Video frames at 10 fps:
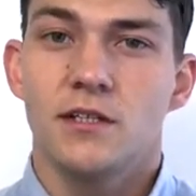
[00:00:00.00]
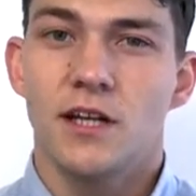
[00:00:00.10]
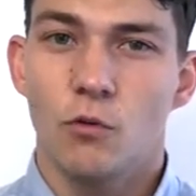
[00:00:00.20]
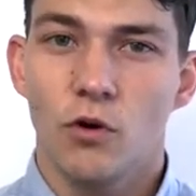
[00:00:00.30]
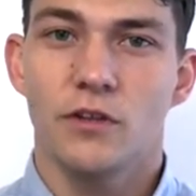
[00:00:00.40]

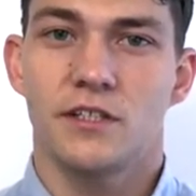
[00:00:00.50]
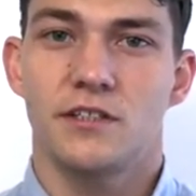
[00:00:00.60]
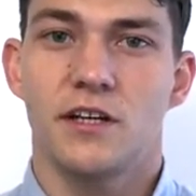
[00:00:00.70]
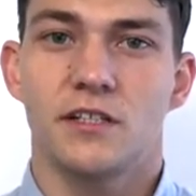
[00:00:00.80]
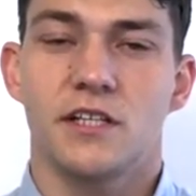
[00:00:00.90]
Now what
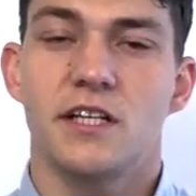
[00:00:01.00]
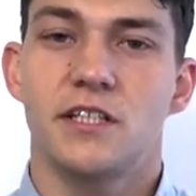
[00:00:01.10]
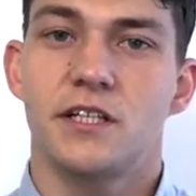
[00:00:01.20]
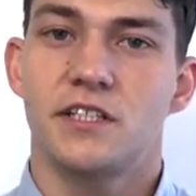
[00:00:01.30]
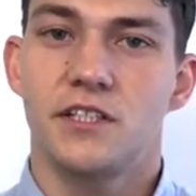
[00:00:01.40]
this does is
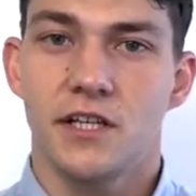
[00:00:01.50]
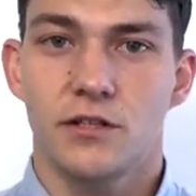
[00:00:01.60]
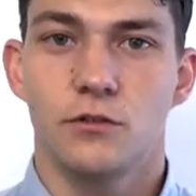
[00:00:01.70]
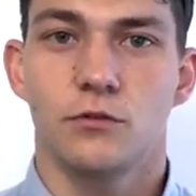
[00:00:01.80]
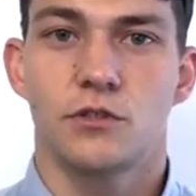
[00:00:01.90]
it
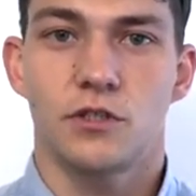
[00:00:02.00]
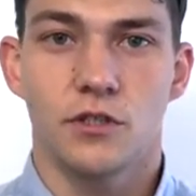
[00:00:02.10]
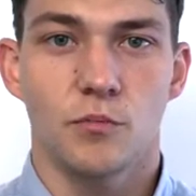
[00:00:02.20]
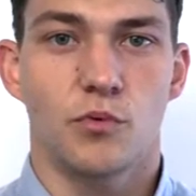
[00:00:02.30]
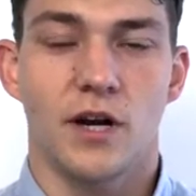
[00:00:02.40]
signals to
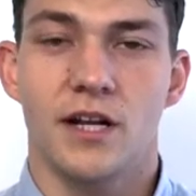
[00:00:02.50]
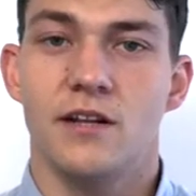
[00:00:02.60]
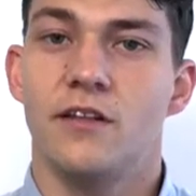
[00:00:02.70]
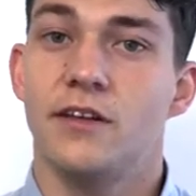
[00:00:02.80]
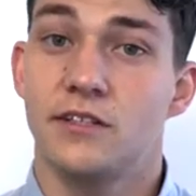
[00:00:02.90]
the
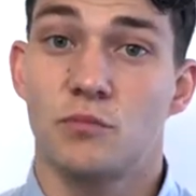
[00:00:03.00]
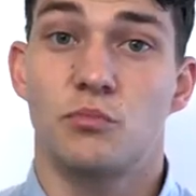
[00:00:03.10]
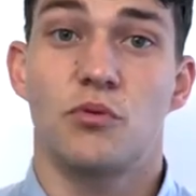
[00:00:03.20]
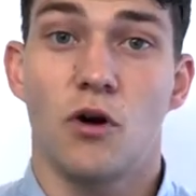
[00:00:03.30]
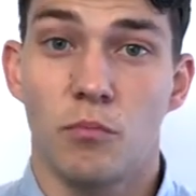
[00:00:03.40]
brain that there's a
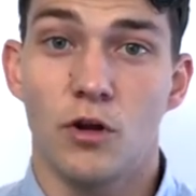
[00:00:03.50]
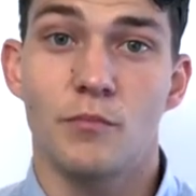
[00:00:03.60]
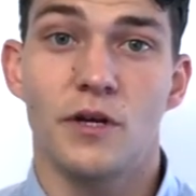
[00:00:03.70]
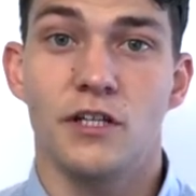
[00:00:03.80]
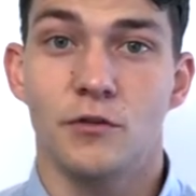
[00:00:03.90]

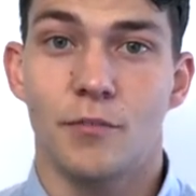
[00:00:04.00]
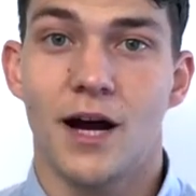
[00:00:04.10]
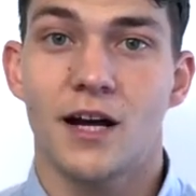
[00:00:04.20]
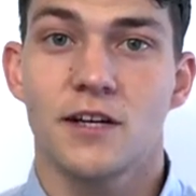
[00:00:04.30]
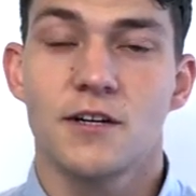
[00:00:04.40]
problem in your
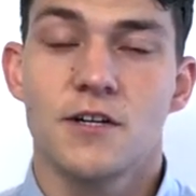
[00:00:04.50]
back.